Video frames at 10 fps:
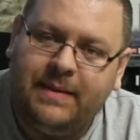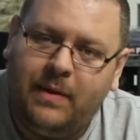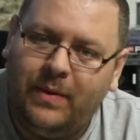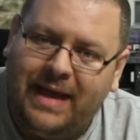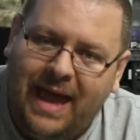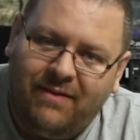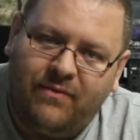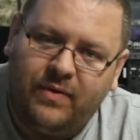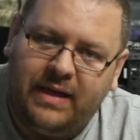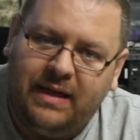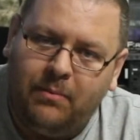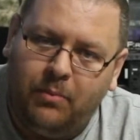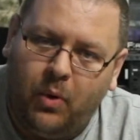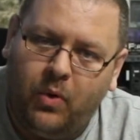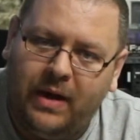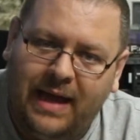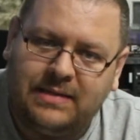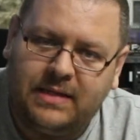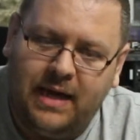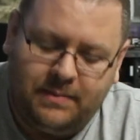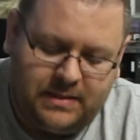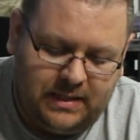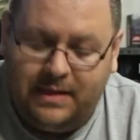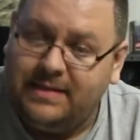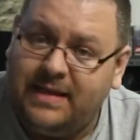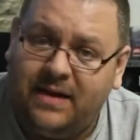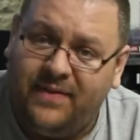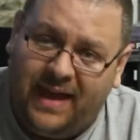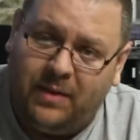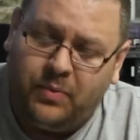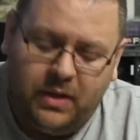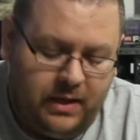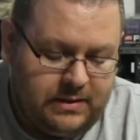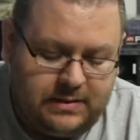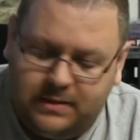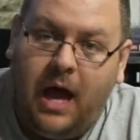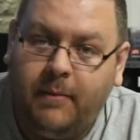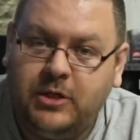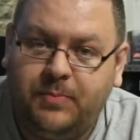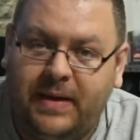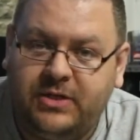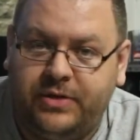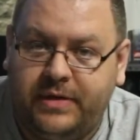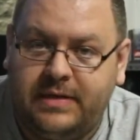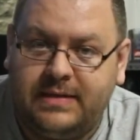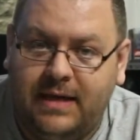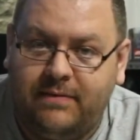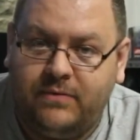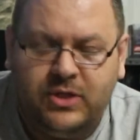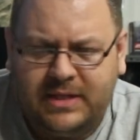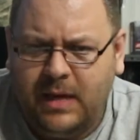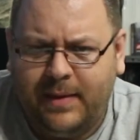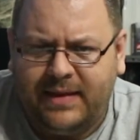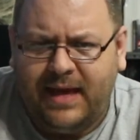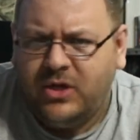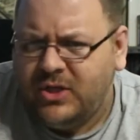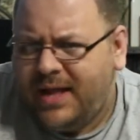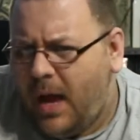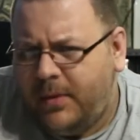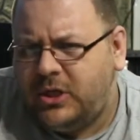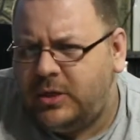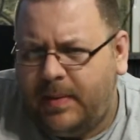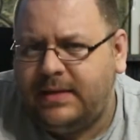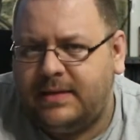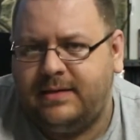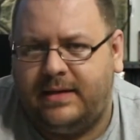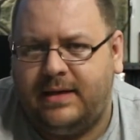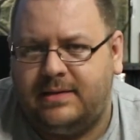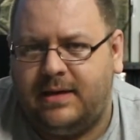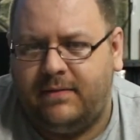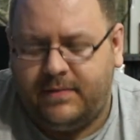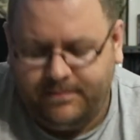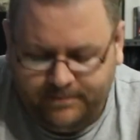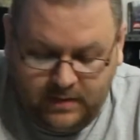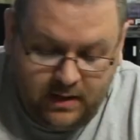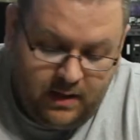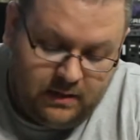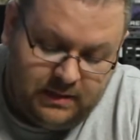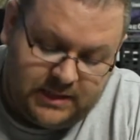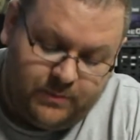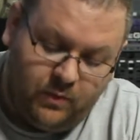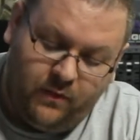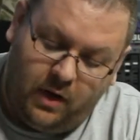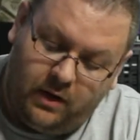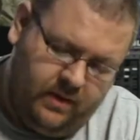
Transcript: Think about when every board has Type-C instead of A plugs. How much space are you gonna save? Just think about that. Just how much space is gonna get saved? Let's move on.